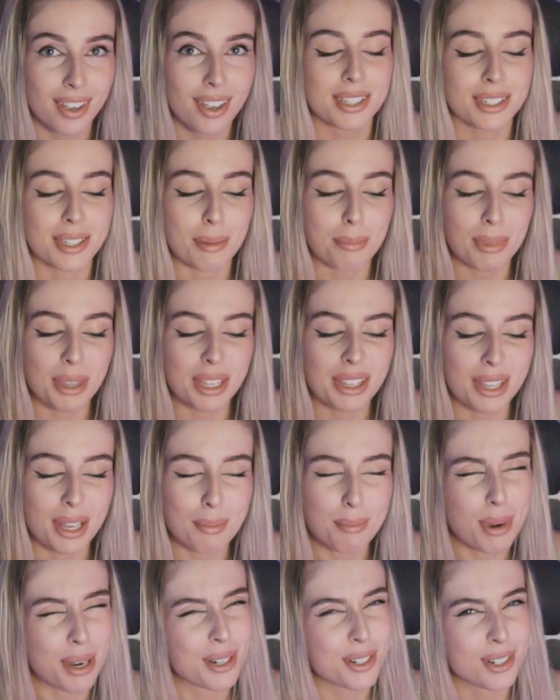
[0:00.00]
Something that
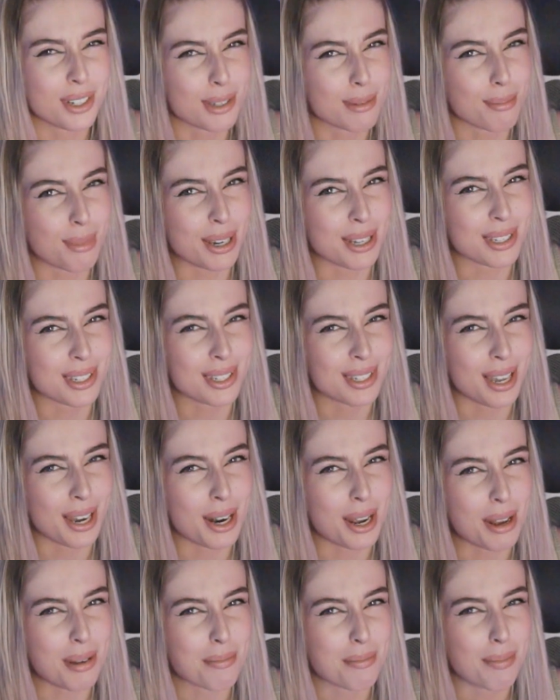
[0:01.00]
matches my
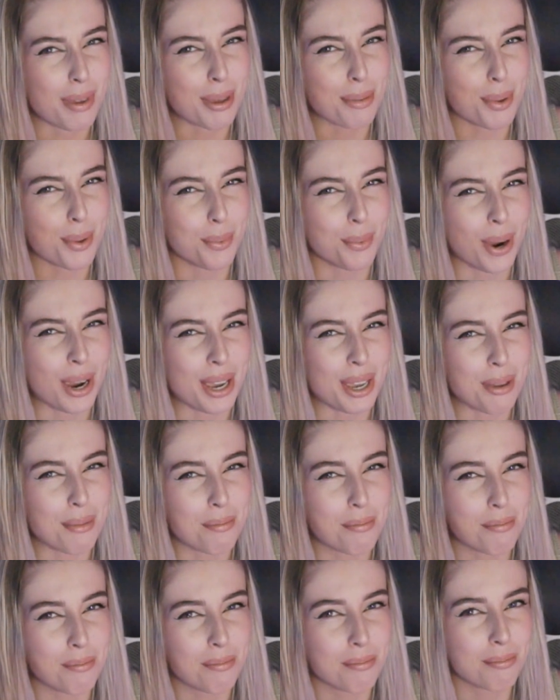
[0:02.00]
setup, maybe white,
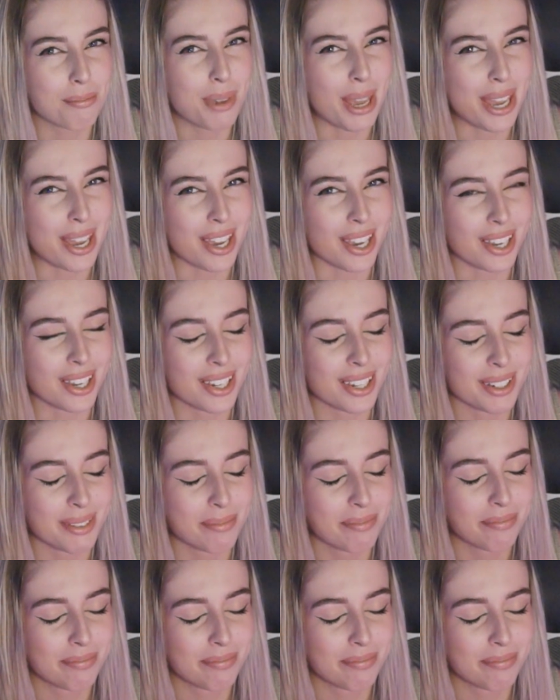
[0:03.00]
pink,